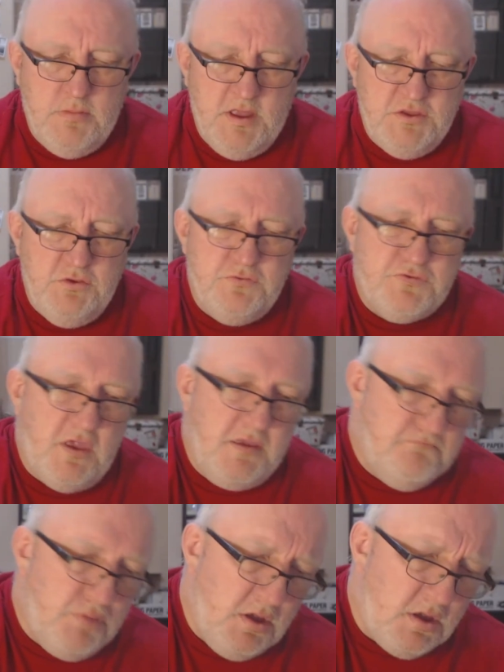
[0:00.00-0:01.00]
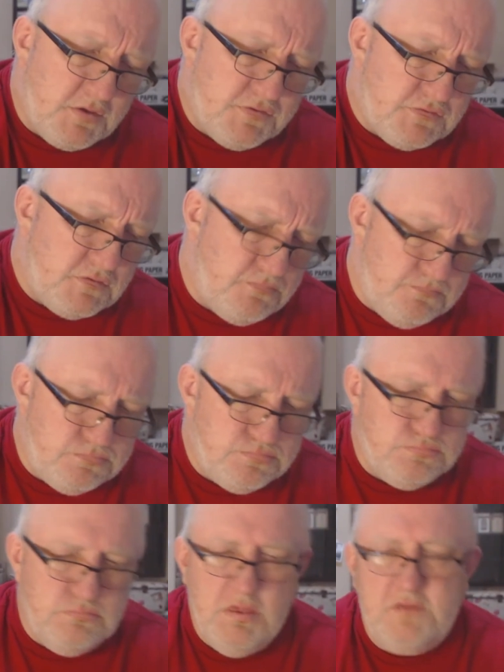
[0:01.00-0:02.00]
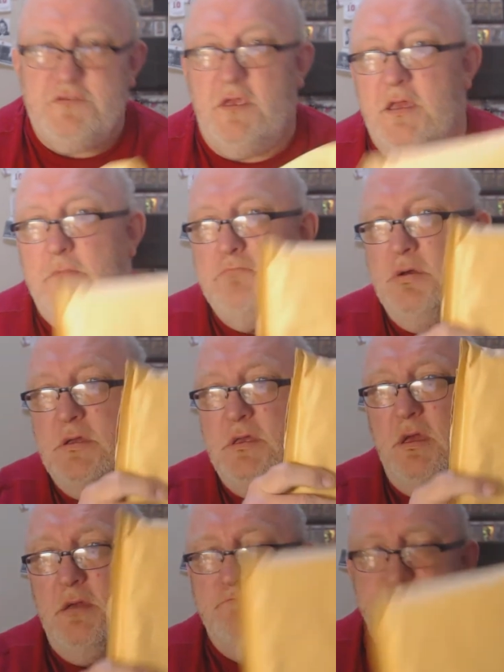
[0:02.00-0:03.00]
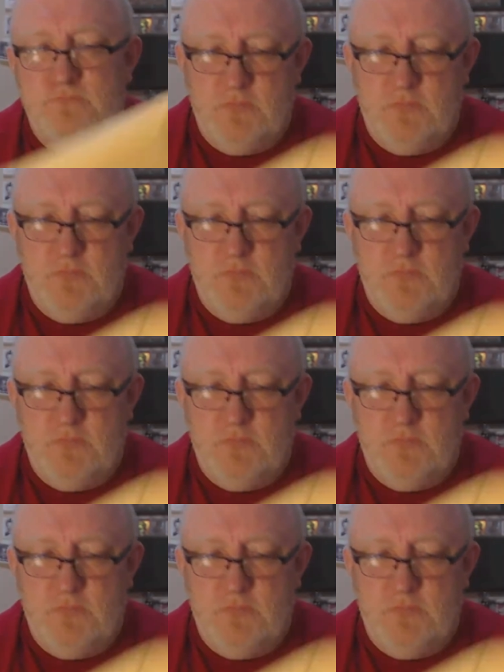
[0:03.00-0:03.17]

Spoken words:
And you say, books? Looks like a book, huh?